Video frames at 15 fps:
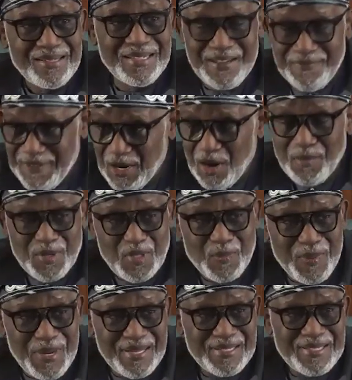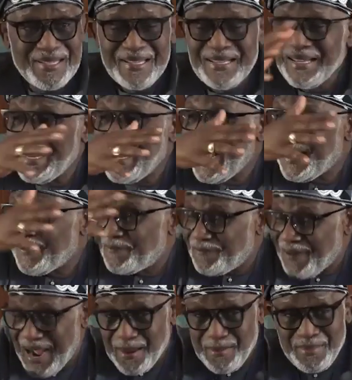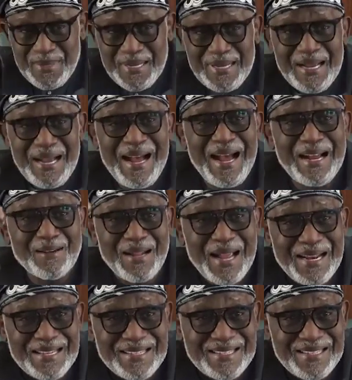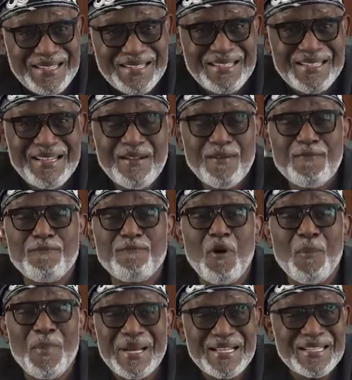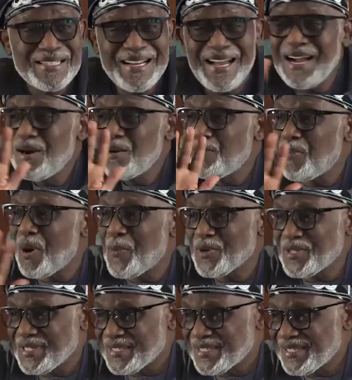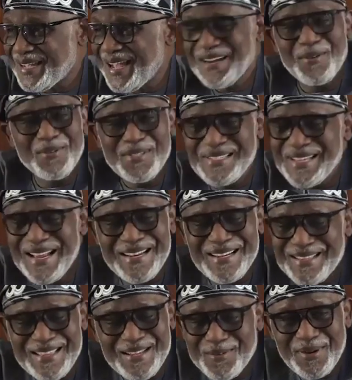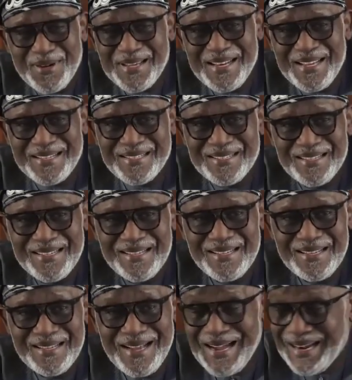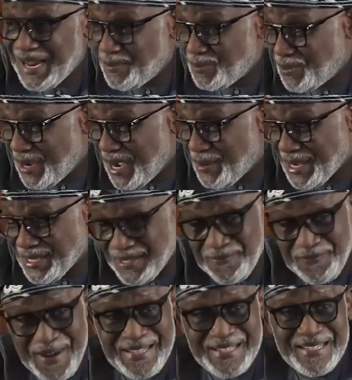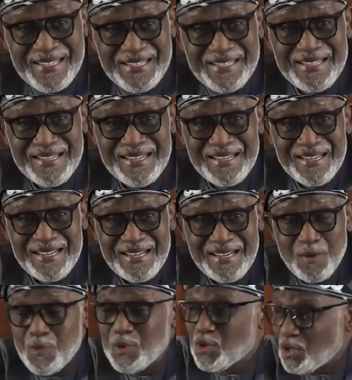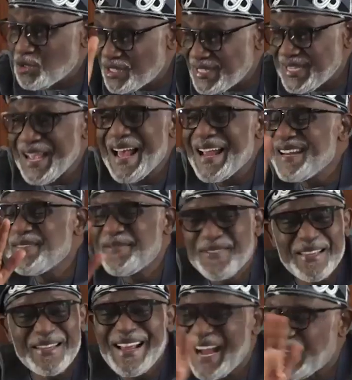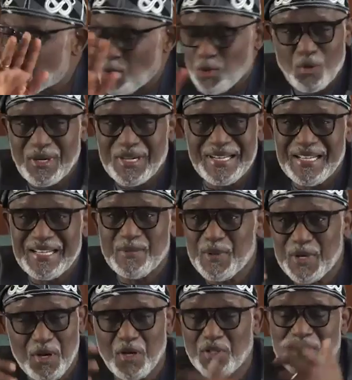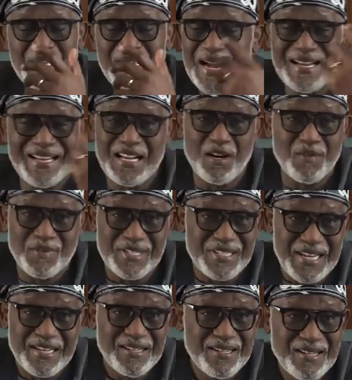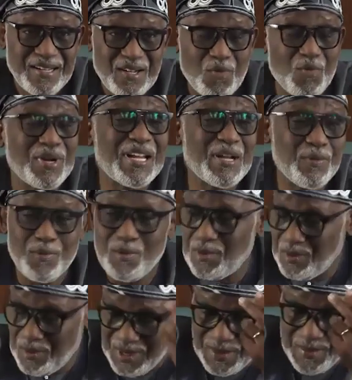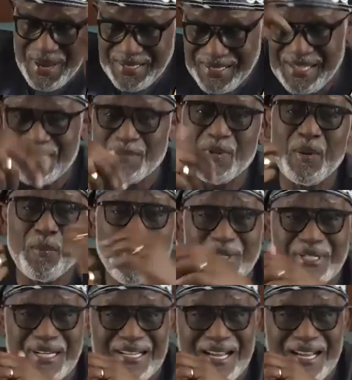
develop this place, and farm, and get the seed for medicinal purposes? I don't see anything wrong in it. And I'm, I'm still fighting it. We don't see anything at all wrong in it, because at the end of the day, we need, the medicine is being imported